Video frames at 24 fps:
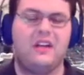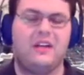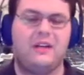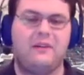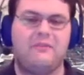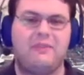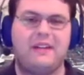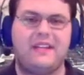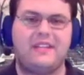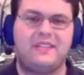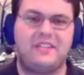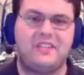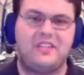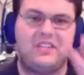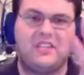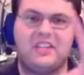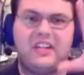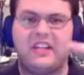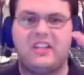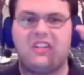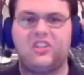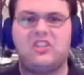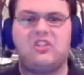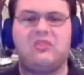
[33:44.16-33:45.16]
basically
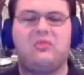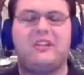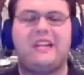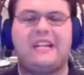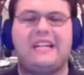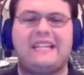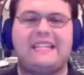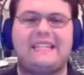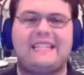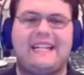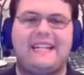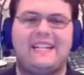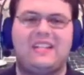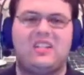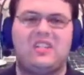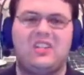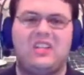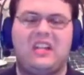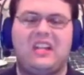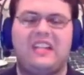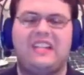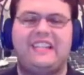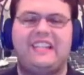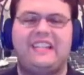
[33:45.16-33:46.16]
kind of show like
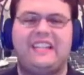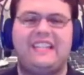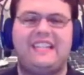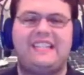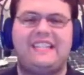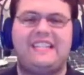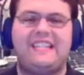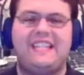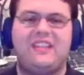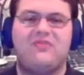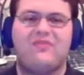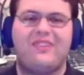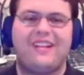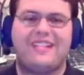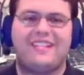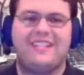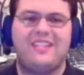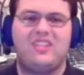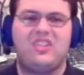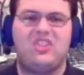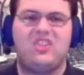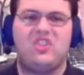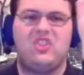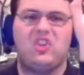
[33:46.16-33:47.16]
like a
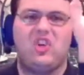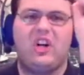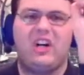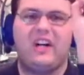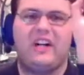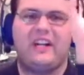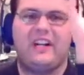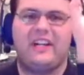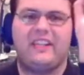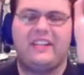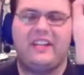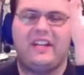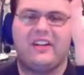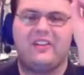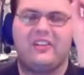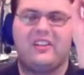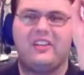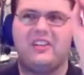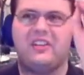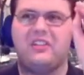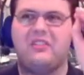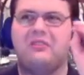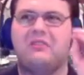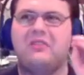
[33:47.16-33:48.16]
T-Rex's jaw on there.
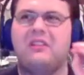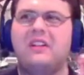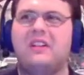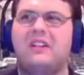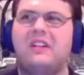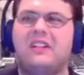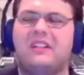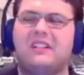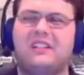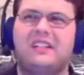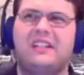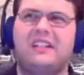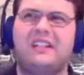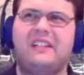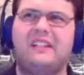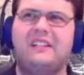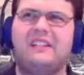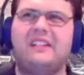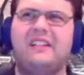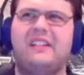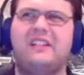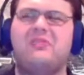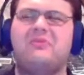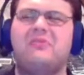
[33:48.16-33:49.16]
Kind of
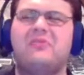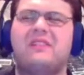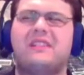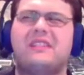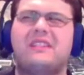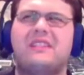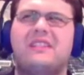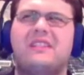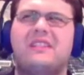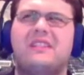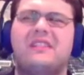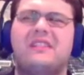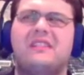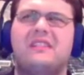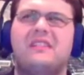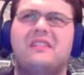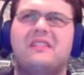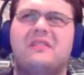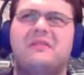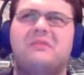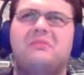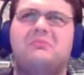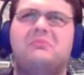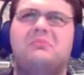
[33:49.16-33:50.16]
like what
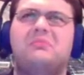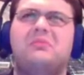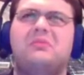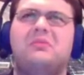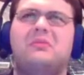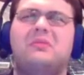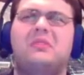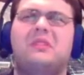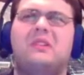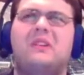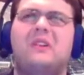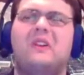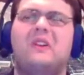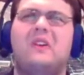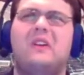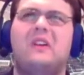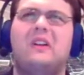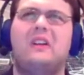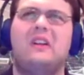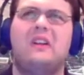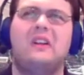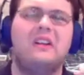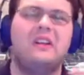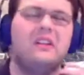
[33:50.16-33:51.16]
kind
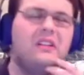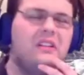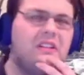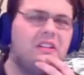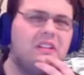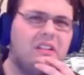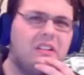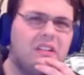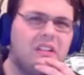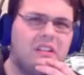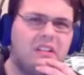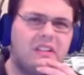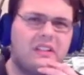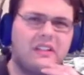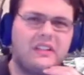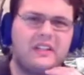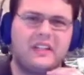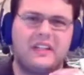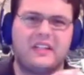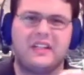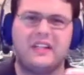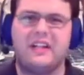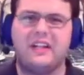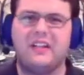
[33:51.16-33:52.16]

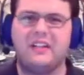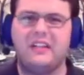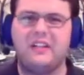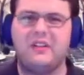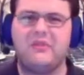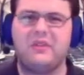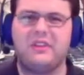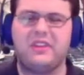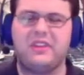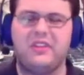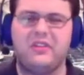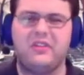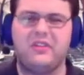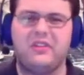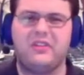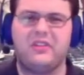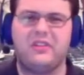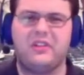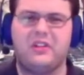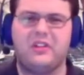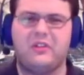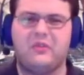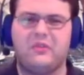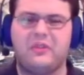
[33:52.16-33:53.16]
of like what
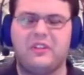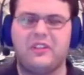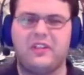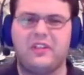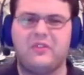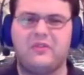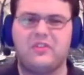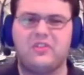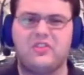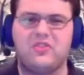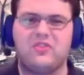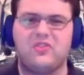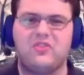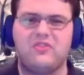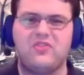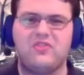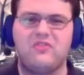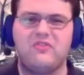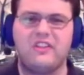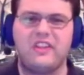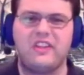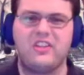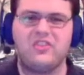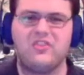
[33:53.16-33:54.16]
the original
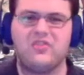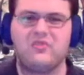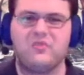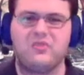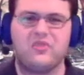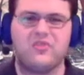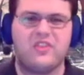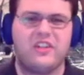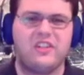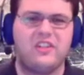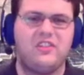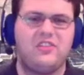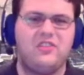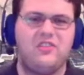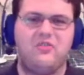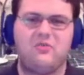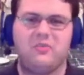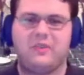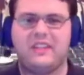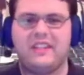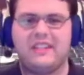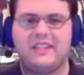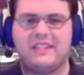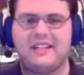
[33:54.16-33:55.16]
Zoo Rangers were trying to do
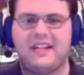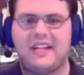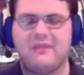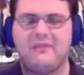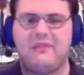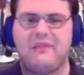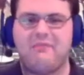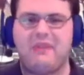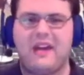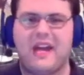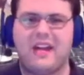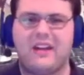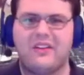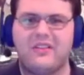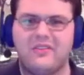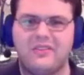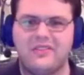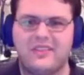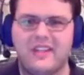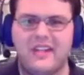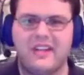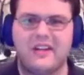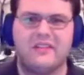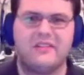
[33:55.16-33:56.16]
with the diamond patterns
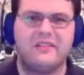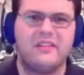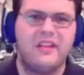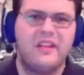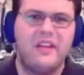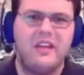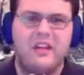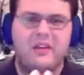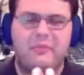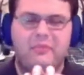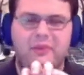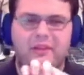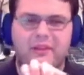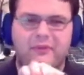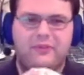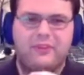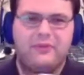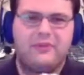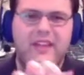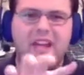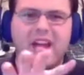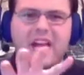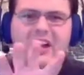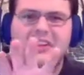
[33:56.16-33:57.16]
there. But
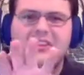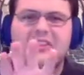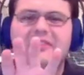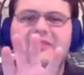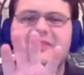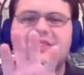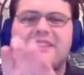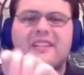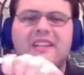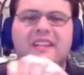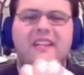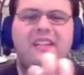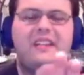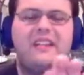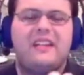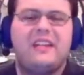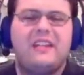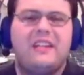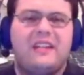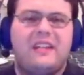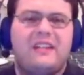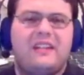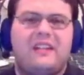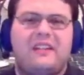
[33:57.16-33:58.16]
from there, it was
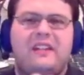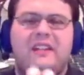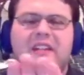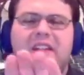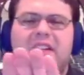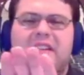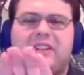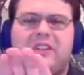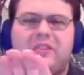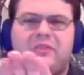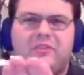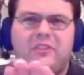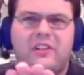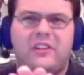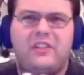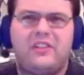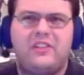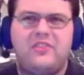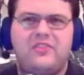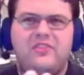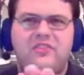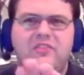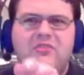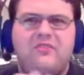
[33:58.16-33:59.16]
like
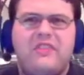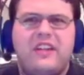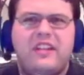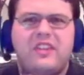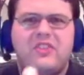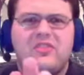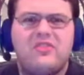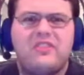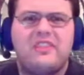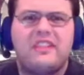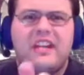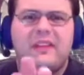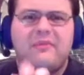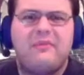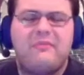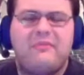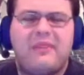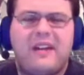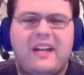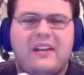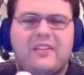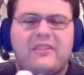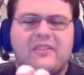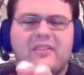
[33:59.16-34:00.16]
the Zoo Rangers diamond
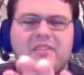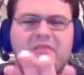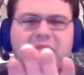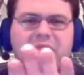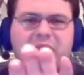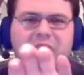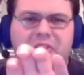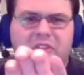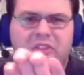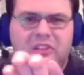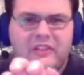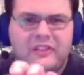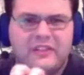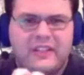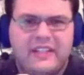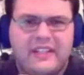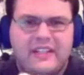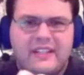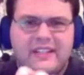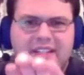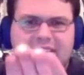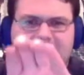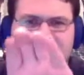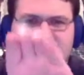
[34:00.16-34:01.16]
patterns look like
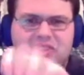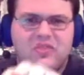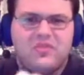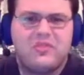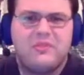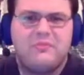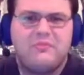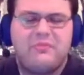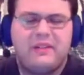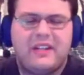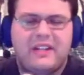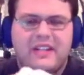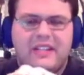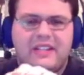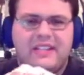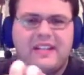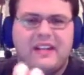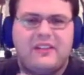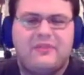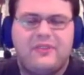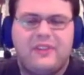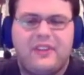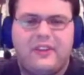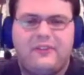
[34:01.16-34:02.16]
a dinosaur biting
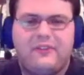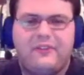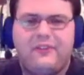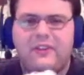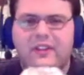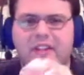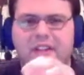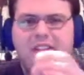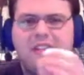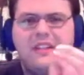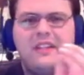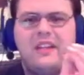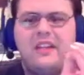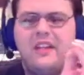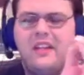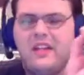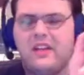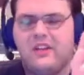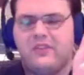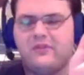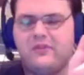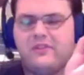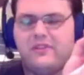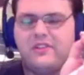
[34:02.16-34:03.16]
down from the front,
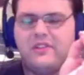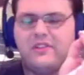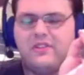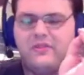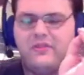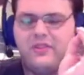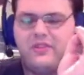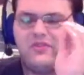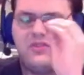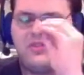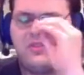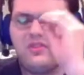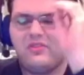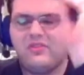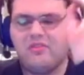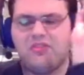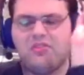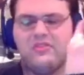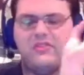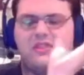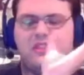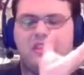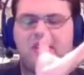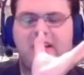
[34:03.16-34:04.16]
whereas the
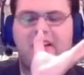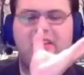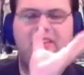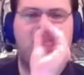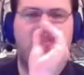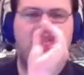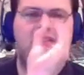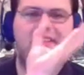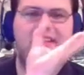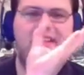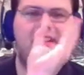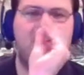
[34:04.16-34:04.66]
Ryusoulgers kind of looks like